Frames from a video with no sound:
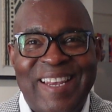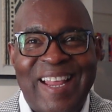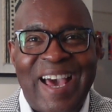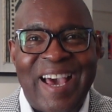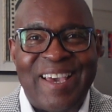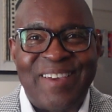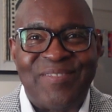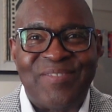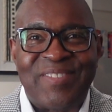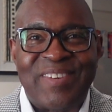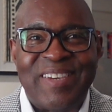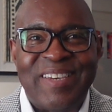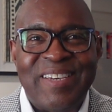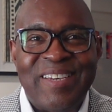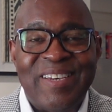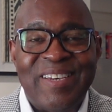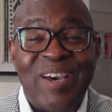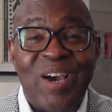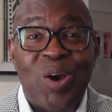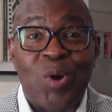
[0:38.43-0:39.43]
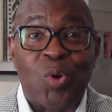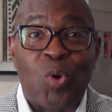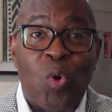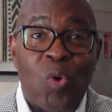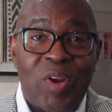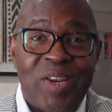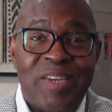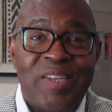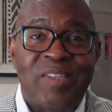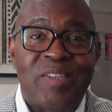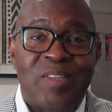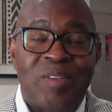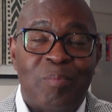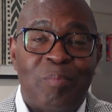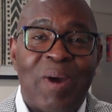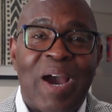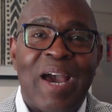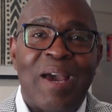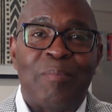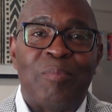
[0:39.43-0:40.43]
life, according to the
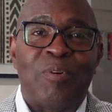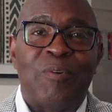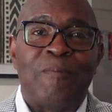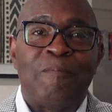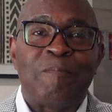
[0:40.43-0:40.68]
Bible.